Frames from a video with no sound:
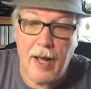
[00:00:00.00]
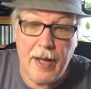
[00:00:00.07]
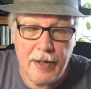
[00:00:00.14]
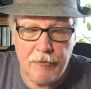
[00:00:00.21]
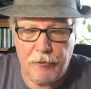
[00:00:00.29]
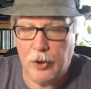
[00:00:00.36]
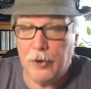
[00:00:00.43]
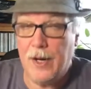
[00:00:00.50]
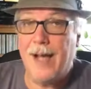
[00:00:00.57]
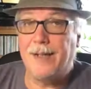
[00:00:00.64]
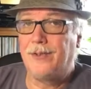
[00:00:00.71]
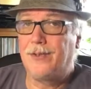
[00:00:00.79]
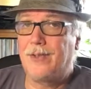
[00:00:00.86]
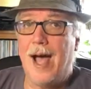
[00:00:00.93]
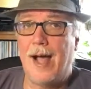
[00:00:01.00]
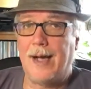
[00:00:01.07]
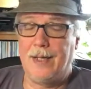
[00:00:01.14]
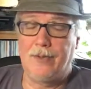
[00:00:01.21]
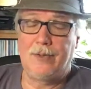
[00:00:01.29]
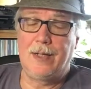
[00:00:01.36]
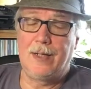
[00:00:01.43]
if they're not in stock,
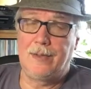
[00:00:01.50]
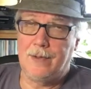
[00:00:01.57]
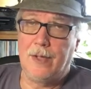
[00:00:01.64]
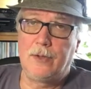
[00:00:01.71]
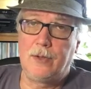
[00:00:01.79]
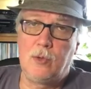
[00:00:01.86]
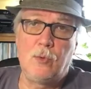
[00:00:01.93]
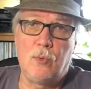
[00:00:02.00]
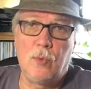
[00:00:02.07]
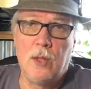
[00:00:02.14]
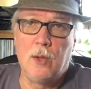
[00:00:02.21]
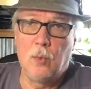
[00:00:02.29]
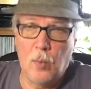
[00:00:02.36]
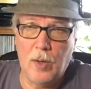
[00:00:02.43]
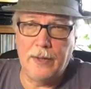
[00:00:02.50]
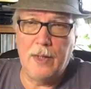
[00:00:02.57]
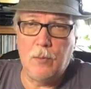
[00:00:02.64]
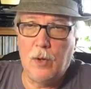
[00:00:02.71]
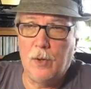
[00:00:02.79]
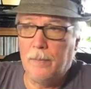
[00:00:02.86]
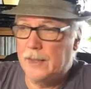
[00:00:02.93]
he's going to tell you when they
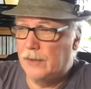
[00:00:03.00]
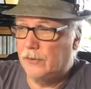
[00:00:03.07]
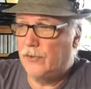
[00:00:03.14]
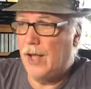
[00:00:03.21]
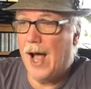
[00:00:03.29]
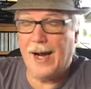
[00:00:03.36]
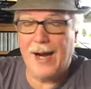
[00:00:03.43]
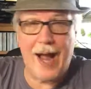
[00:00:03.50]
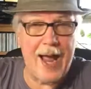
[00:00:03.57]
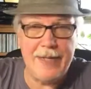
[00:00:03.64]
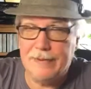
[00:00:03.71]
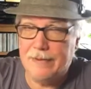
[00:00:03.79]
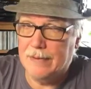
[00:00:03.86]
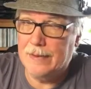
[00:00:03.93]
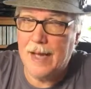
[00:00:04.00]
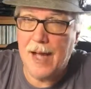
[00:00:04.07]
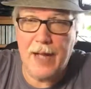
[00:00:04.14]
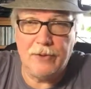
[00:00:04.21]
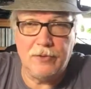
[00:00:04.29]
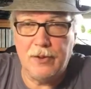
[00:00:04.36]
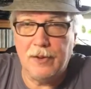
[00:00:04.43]
will be in stock. I did
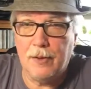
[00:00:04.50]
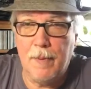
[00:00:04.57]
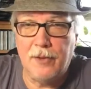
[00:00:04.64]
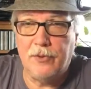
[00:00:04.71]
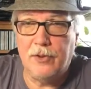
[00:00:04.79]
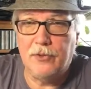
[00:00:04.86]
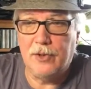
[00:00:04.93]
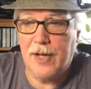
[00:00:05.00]
not send a message